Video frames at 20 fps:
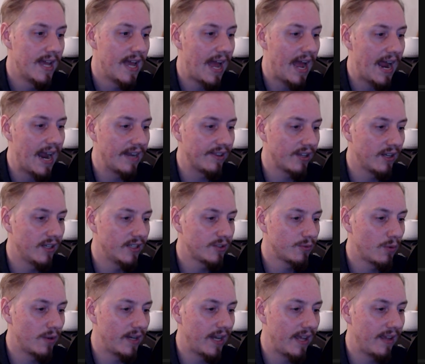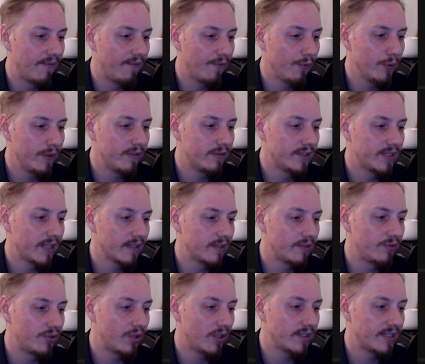And last one, if 3
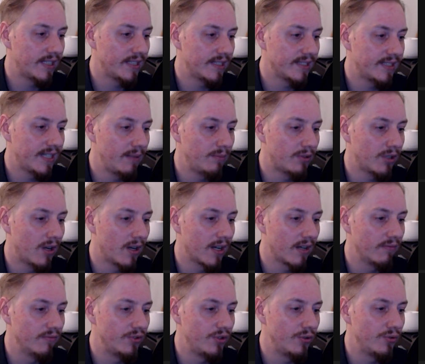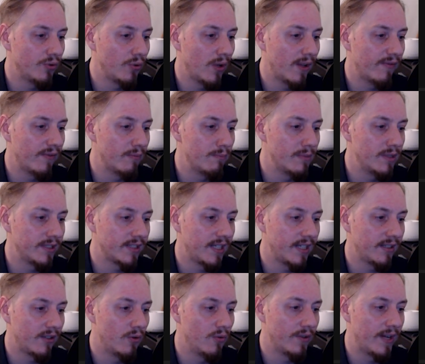consecutive shots hit the same target, reduce all other
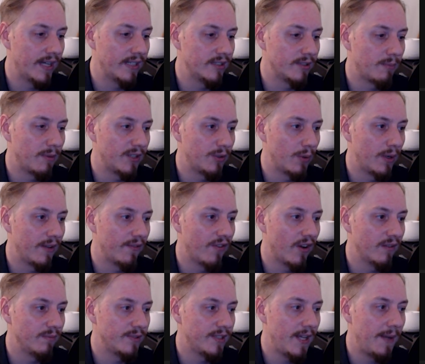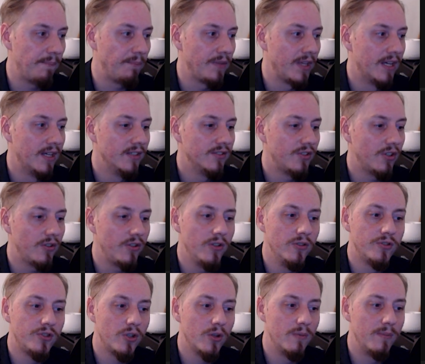musket cooldowns by 25%. So you can
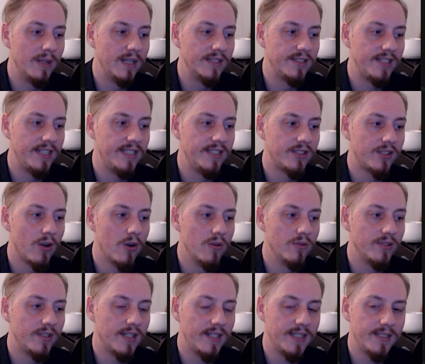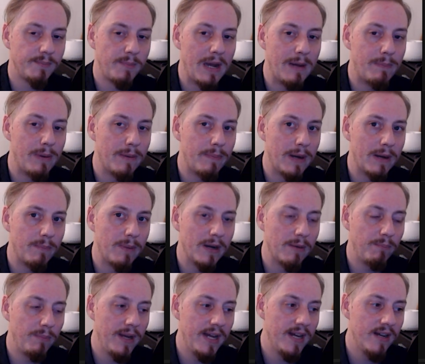use 2 abilities, go into this, pow, pow, pow, pow,
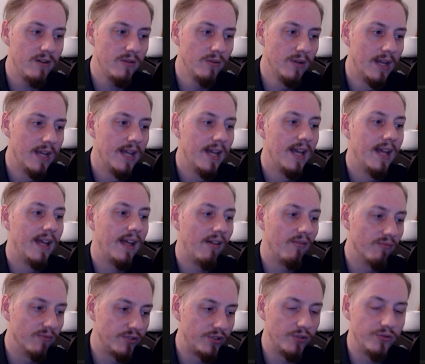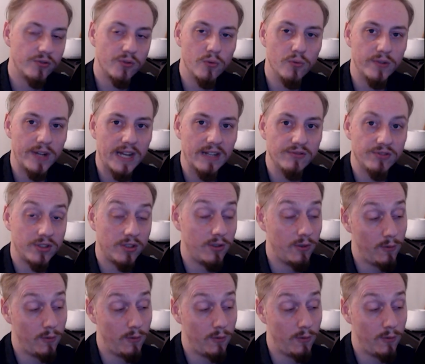pow. Reduce cooldowns.